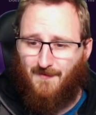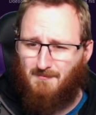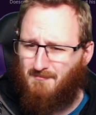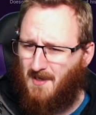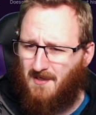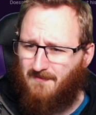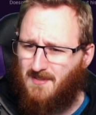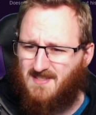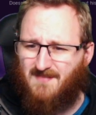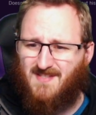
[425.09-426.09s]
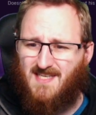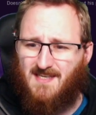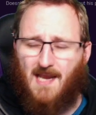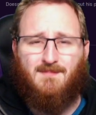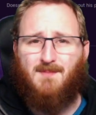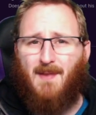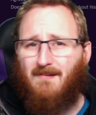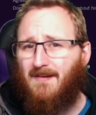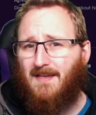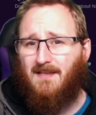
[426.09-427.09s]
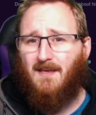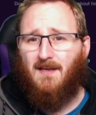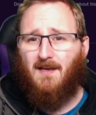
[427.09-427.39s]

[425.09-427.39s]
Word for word: for part of it, seventeen games apparently.